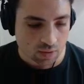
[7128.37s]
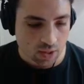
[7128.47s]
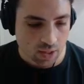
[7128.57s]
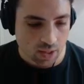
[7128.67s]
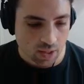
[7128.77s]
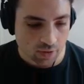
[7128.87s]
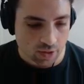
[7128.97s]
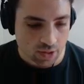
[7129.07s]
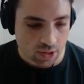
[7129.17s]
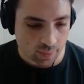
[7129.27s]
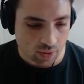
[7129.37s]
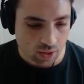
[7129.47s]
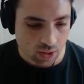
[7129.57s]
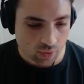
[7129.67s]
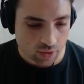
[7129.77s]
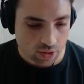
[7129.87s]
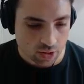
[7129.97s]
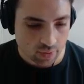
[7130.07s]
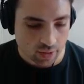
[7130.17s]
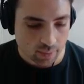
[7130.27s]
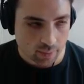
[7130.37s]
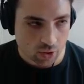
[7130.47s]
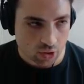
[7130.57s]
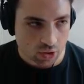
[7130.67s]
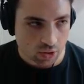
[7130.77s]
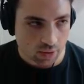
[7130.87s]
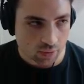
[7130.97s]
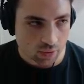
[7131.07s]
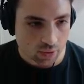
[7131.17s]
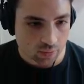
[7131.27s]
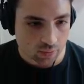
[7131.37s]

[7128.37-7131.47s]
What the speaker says: And now this timpani, I want this to be a much louder note.